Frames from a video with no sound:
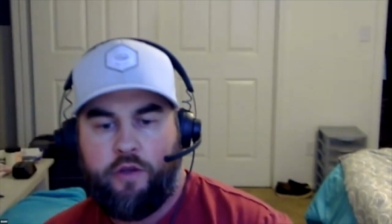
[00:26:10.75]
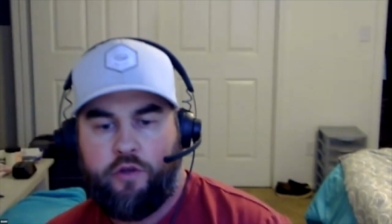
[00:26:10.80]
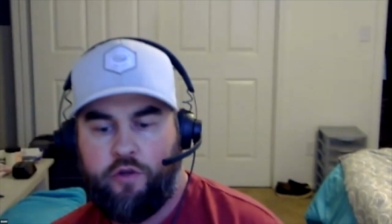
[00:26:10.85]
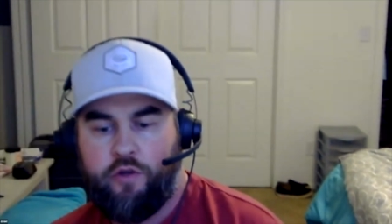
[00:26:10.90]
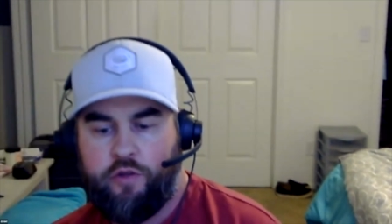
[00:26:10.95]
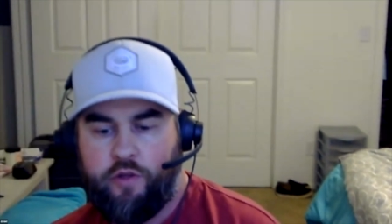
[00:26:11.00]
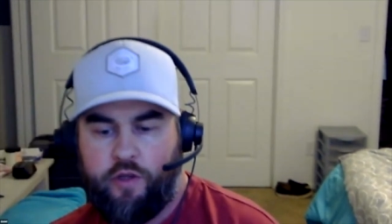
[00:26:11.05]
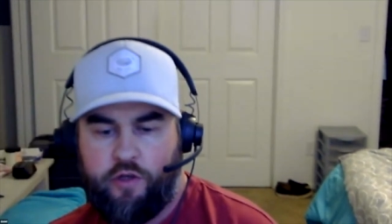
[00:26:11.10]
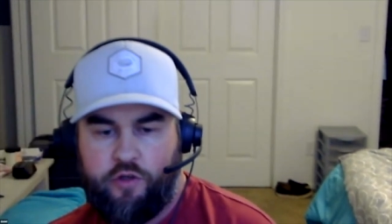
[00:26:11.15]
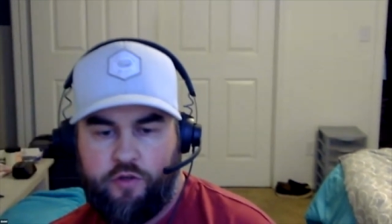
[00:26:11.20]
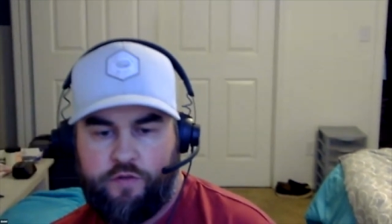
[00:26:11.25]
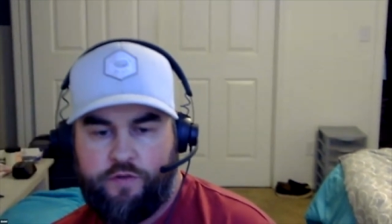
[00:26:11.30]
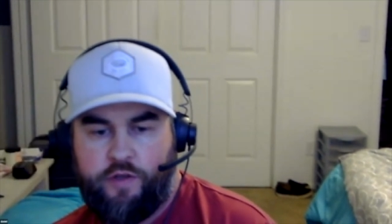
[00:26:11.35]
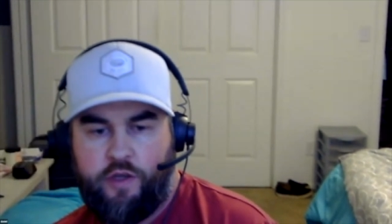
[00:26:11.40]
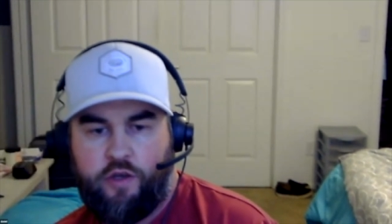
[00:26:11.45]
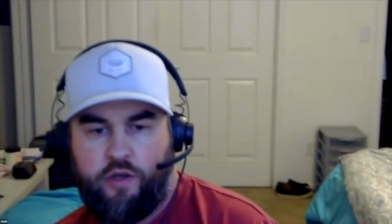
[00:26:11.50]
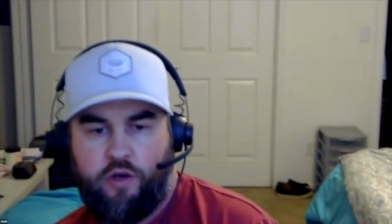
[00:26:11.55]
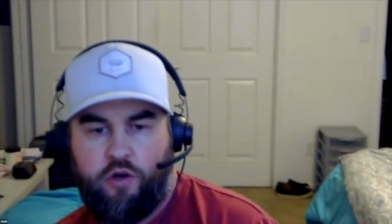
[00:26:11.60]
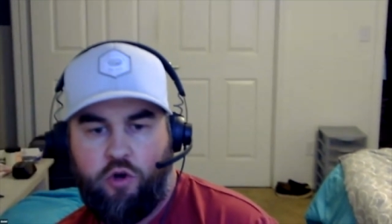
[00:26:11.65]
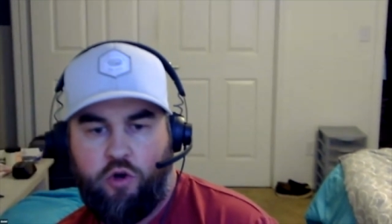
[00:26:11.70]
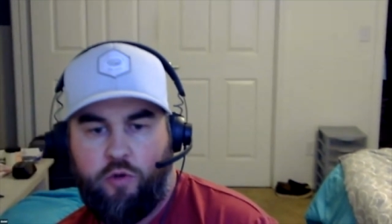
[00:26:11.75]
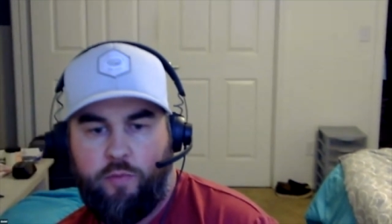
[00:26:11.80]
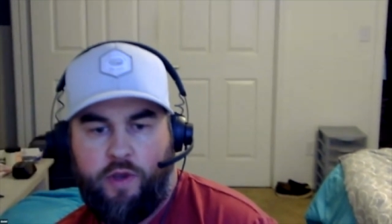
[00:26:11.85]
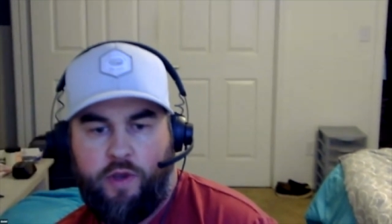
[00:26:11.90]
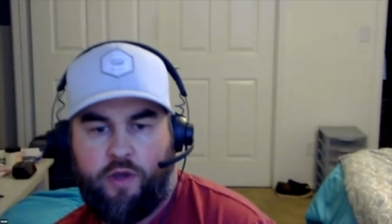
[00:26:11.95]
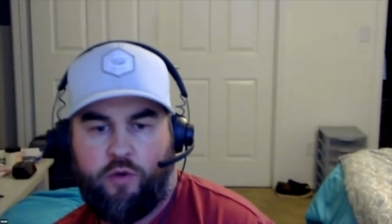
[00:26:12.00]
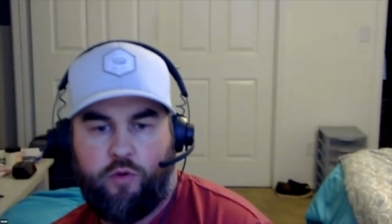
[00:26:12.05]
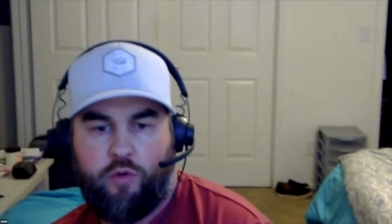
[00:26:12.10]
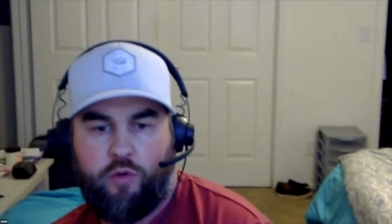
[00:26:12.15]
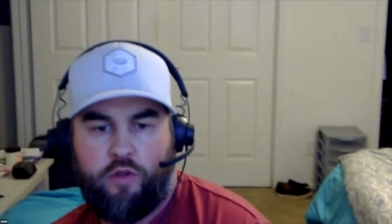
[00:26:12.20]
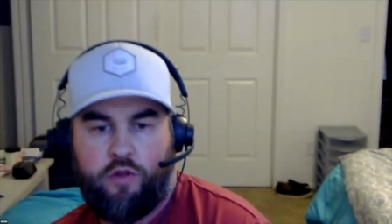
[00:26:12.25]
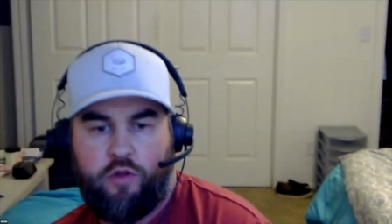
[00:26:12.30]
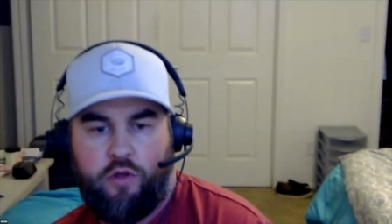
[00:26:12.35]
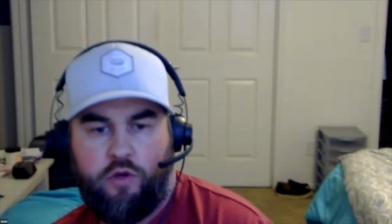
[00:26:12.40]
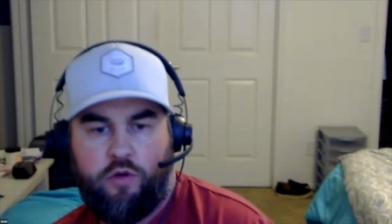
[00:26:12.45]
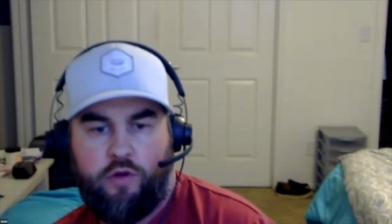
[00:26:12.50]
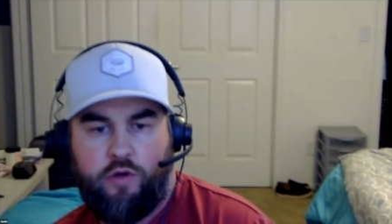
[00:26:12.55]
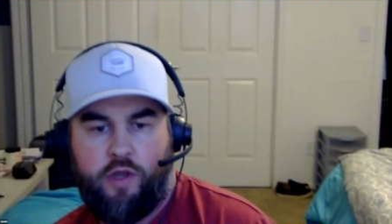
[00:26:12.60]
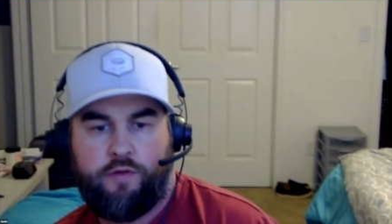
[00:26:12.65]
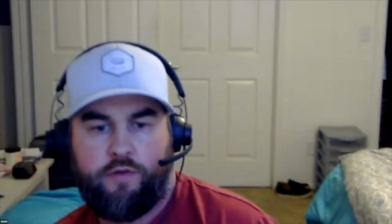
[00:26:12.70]
Couldn't yeah. they just take a home equity
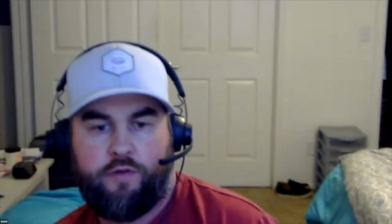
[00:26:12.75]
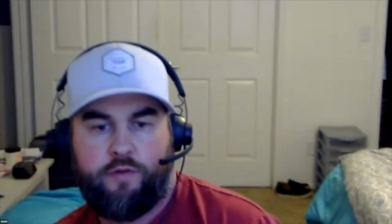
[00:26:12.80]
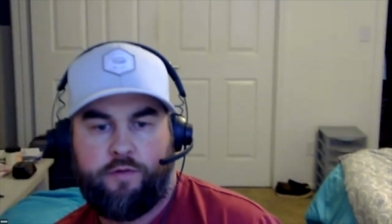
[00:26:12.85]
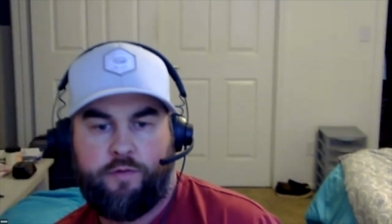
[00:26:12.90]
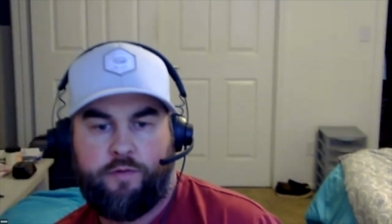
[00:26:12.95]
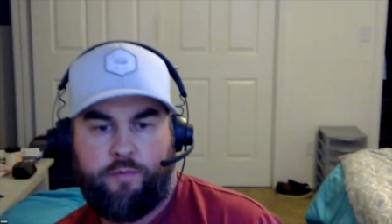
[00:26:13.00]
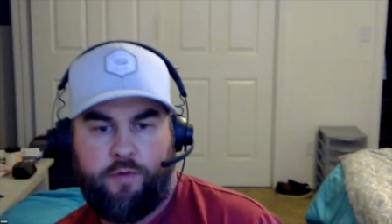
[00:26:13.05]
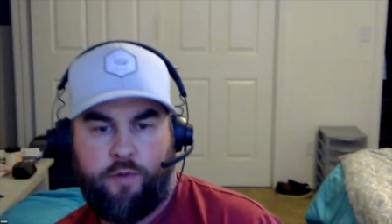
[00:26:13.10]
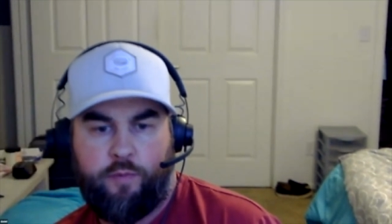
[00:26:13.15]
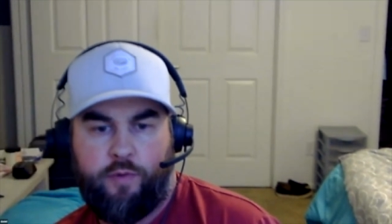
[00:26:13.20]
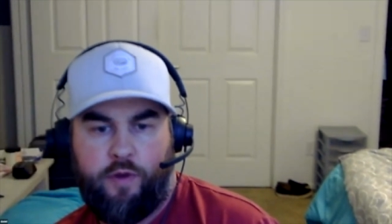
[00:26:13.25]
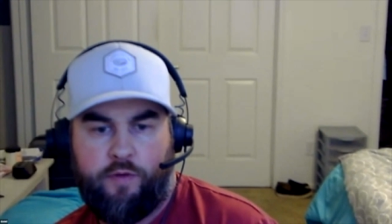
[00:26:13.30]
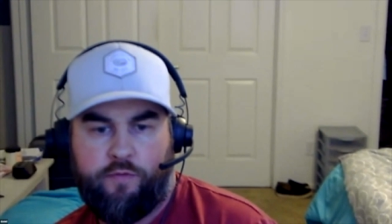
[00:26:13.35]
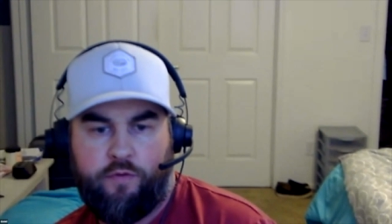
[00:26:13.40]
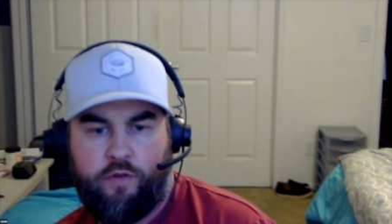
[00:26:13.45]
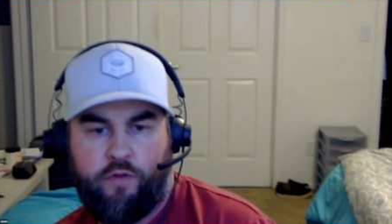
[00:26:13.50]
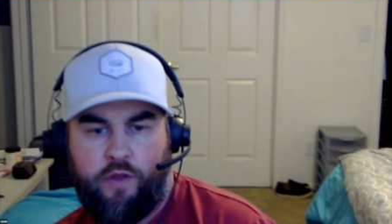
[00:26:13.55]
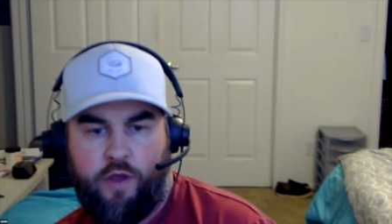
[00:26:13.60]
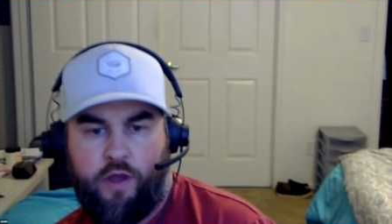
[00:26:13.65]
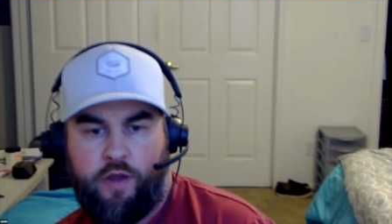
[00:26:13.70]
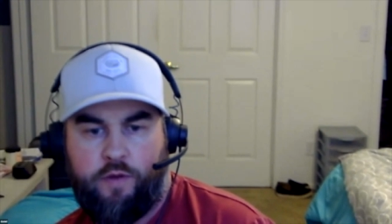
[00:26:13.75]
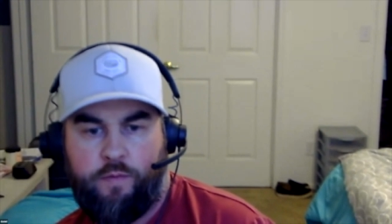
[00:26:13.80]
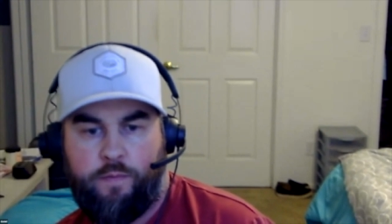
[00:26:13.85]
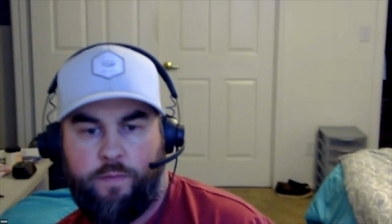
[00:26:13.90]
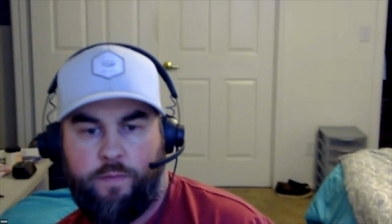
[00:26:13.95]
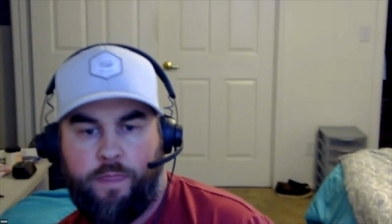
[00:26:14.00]
loan out to, to pay for that?